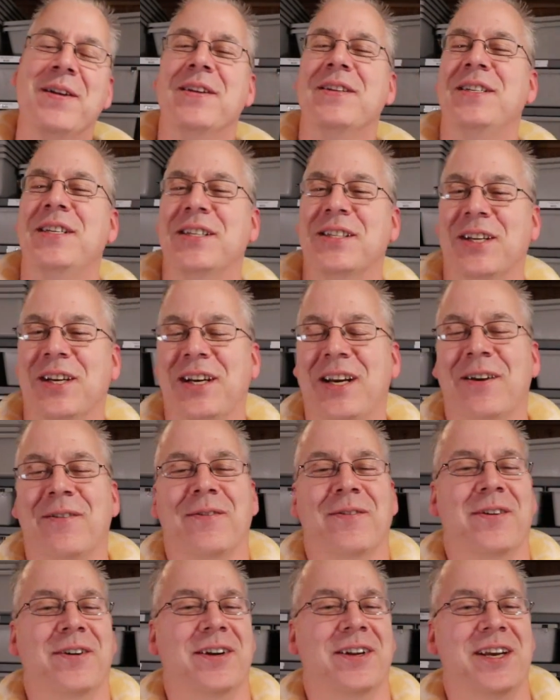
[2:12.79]
She's looking
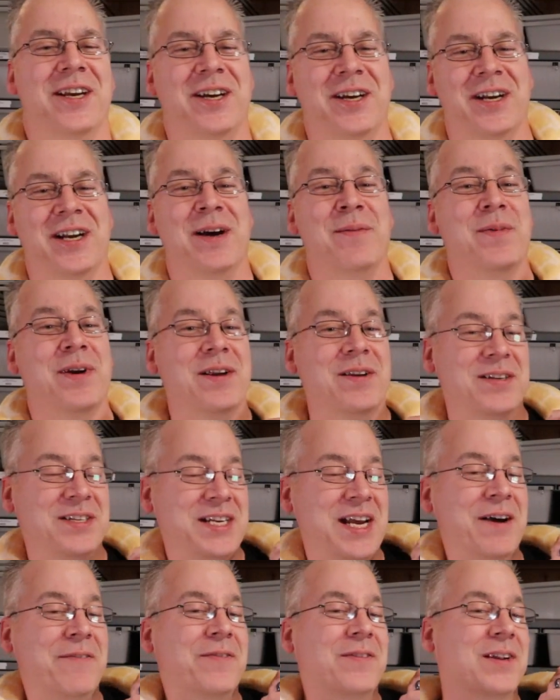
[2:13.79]
really good. I'm gonna
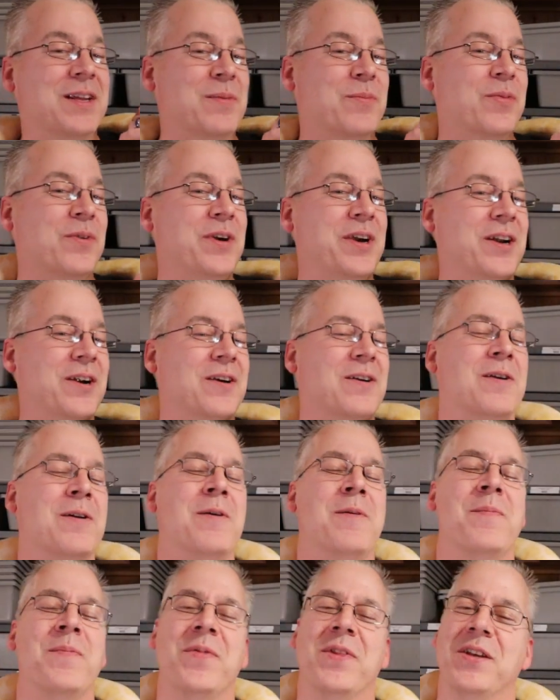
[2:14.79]
definitely breed her
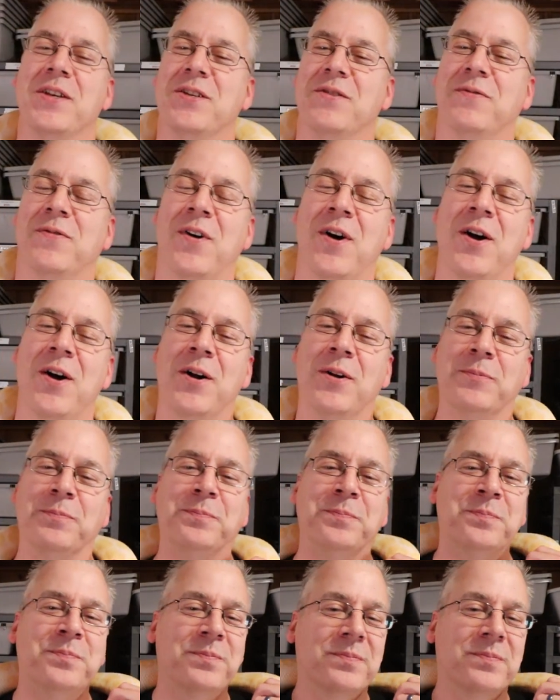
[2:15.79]
this fall.